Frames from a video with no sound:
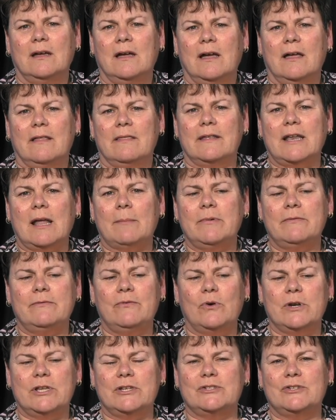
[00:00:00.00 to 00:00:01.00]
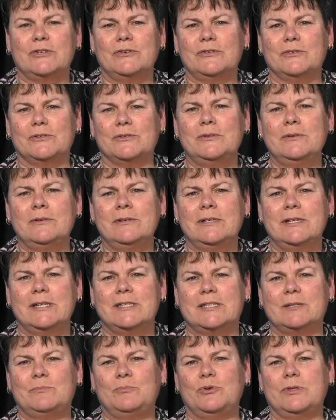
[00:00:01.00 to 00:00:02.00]
The number 42
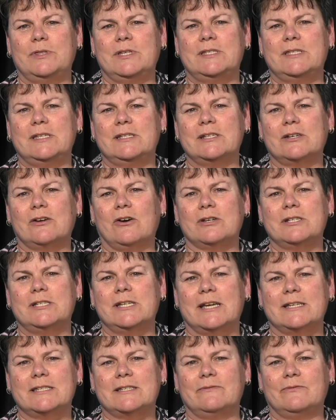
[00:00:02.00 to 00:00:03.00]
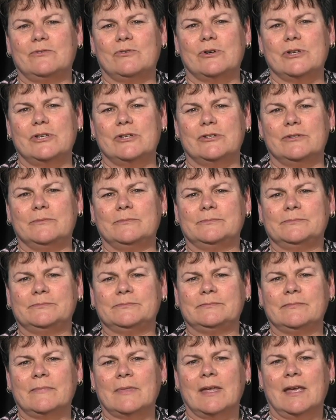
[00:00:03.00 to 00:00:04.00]
is to put this into context for you.
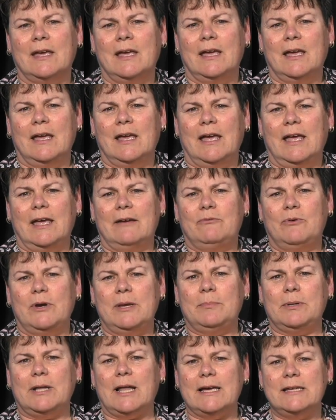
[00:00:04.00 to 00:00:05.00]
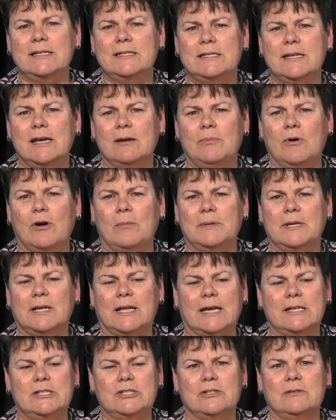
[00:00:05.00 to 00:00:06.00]
If we placed our
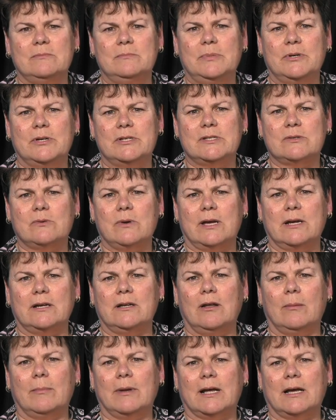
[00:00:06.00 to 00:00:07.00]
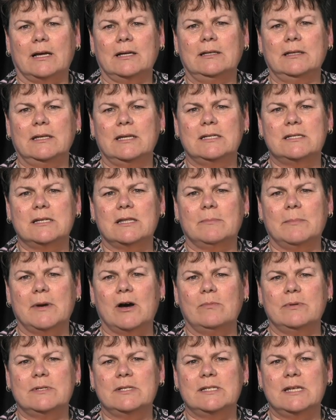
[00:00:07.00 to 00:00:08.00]
population per square kilometre into the
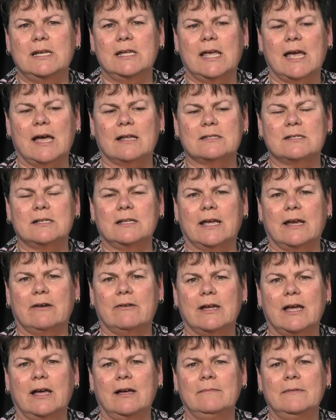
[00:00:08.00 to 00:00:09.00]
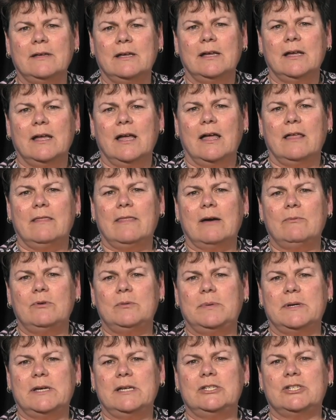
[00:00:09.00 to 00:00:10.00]
Melbourne City Council area, there
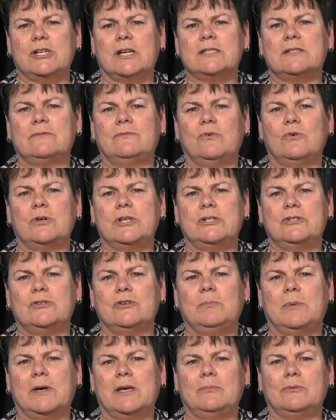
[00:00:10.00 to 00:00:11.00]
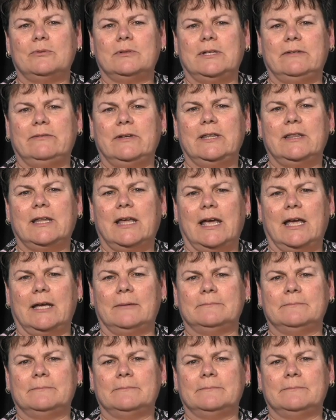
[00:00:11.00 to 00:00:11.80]
would be just 42 people living there.